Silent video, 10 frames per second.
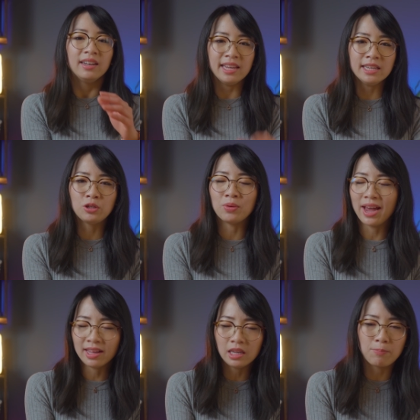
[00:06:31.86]
lead to
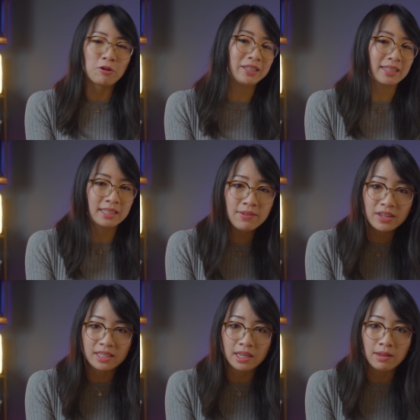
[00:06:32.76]
any
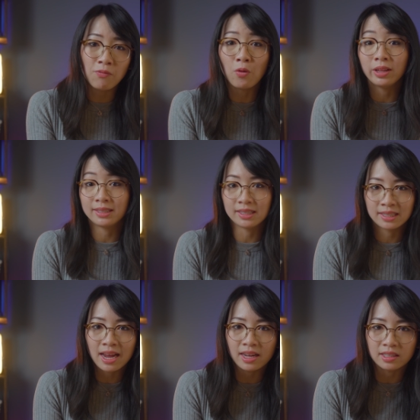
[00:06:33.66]
productivity for the
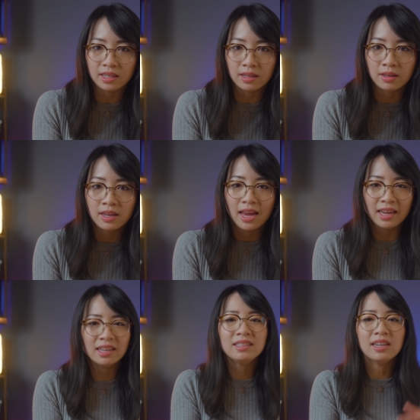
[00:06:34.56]
society,
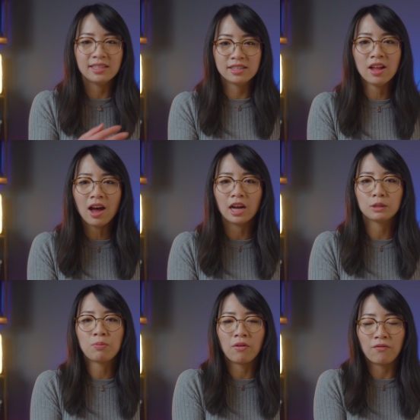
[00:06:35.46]
and it does
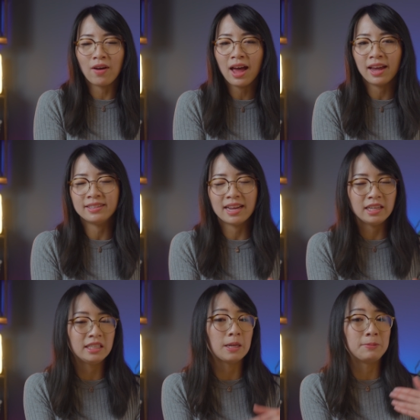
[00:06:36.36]
not provide
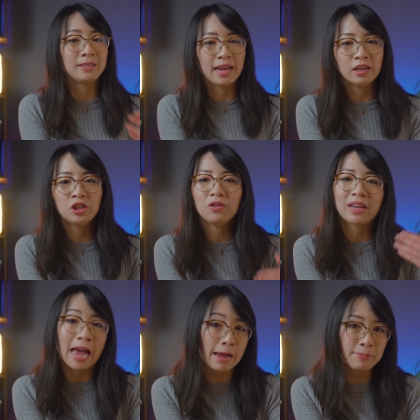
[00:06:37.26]
any substantial
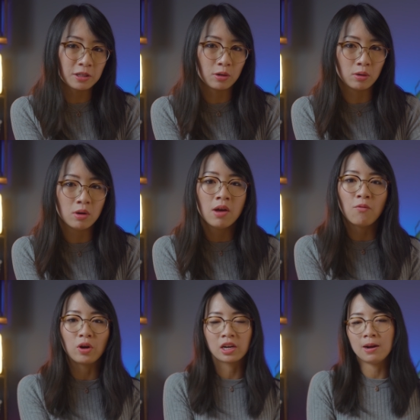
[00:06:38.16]
capital
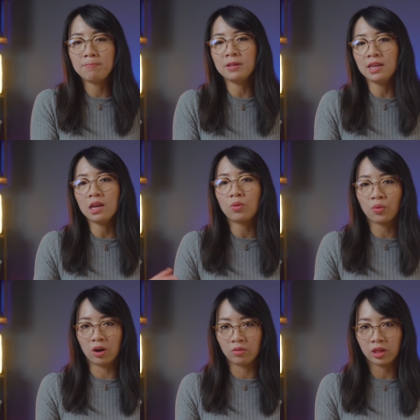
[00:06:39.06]
for company
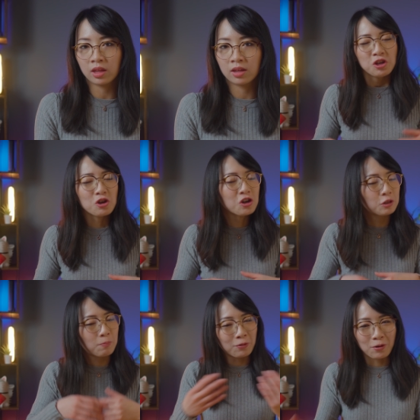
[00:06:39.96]
growth. You
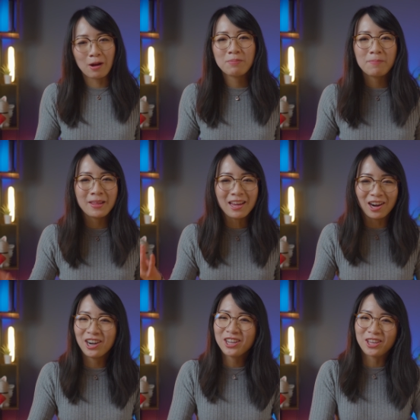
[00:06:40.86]
could probably
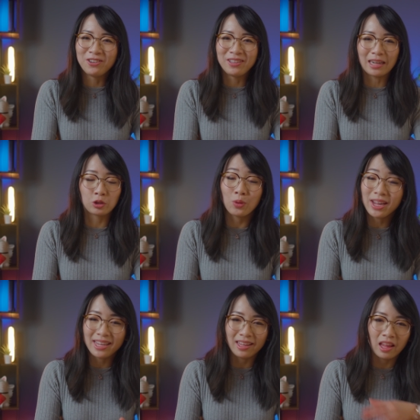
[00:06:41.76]
argue that
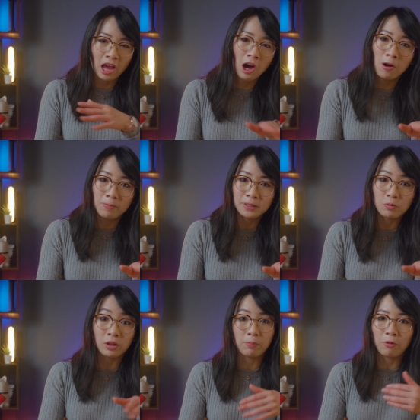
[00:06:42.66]
trading helps
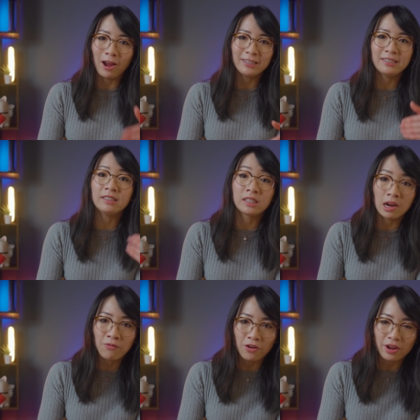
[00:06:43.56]
with price
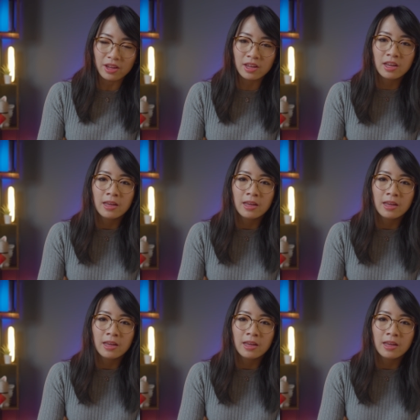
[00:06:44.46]
discovery,